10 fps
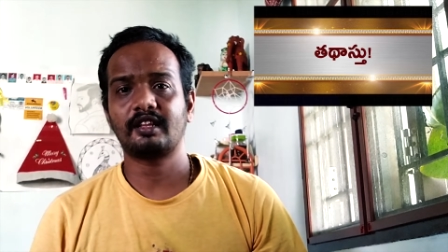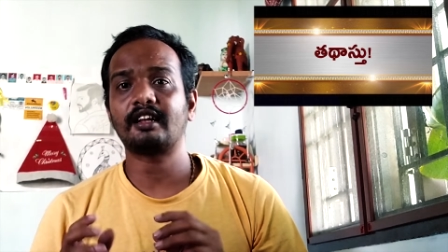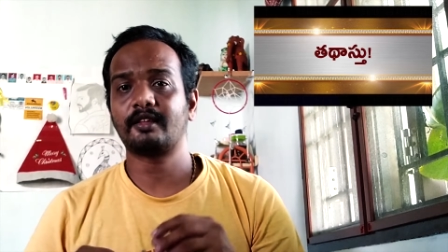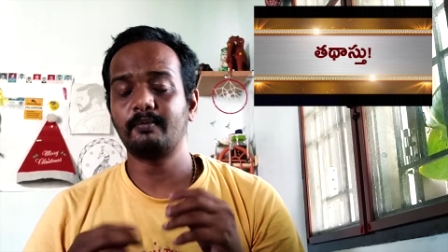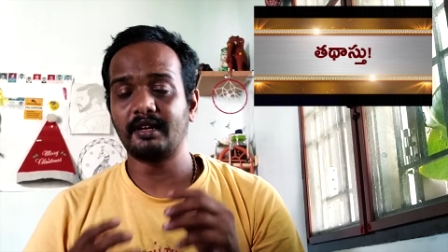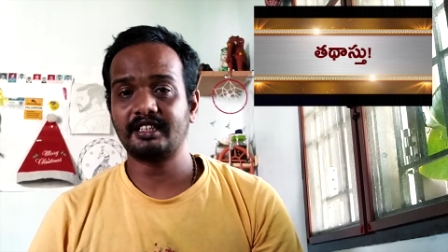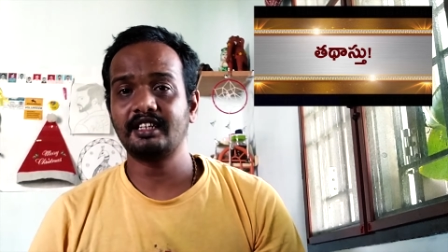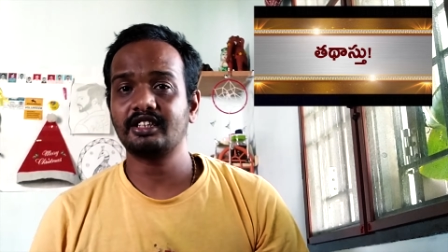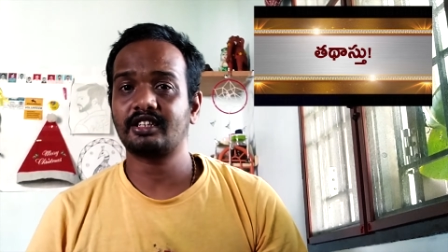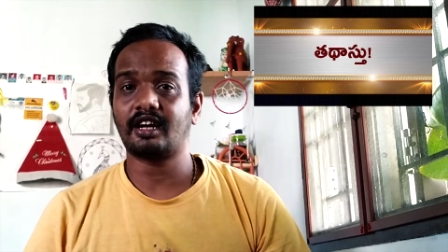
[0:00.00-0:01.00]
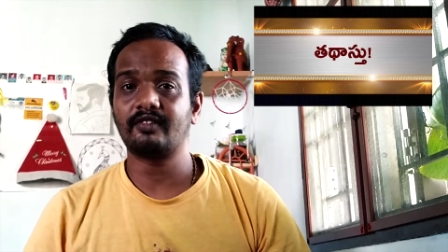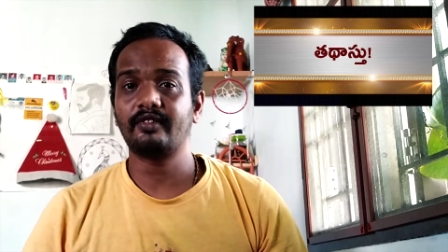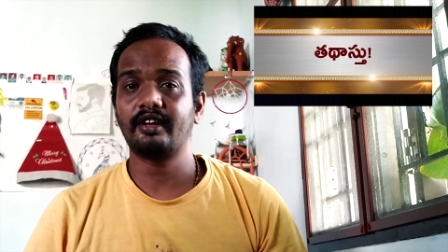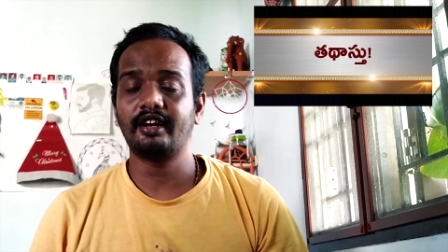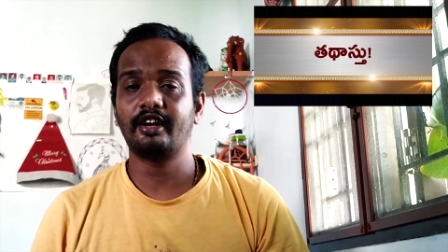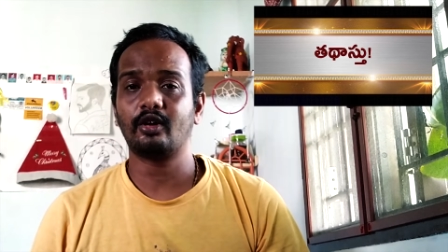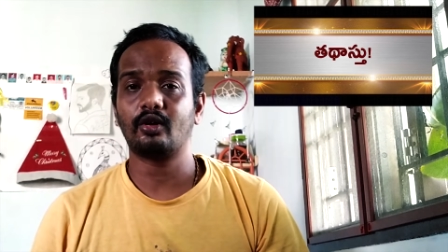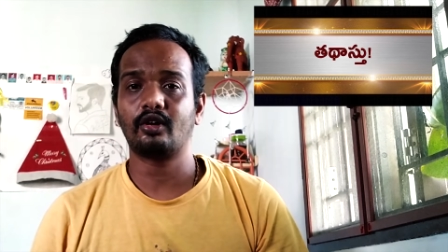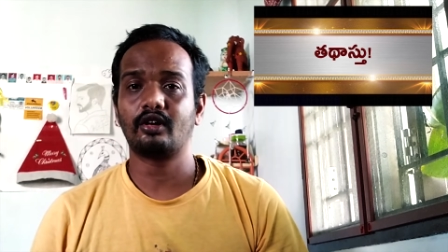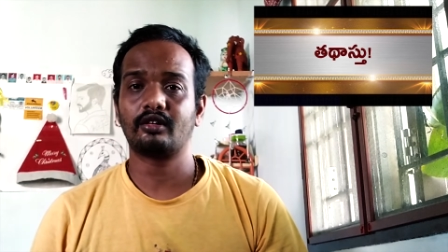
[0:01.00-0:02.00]
that the message is conveyed,
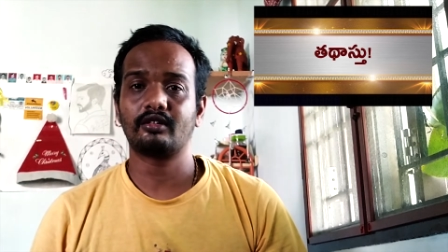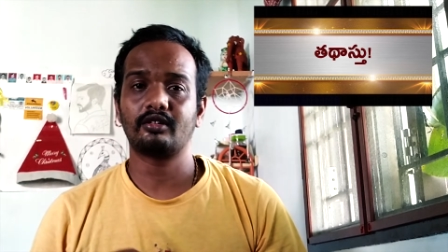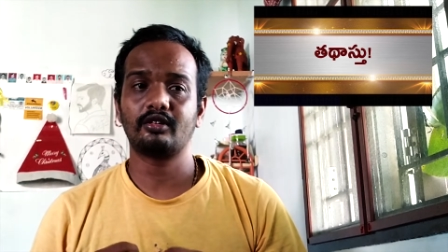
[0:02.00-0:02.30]
or